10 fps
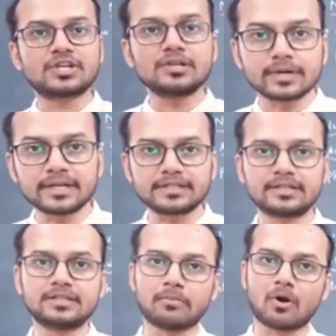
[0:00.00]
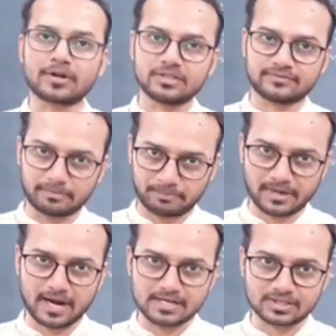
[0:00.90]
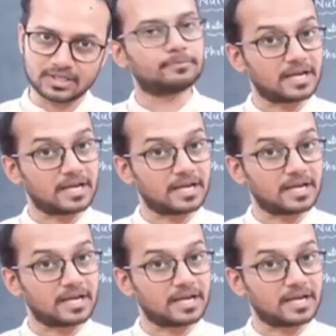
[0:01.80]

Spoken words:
generated in the body of the plant.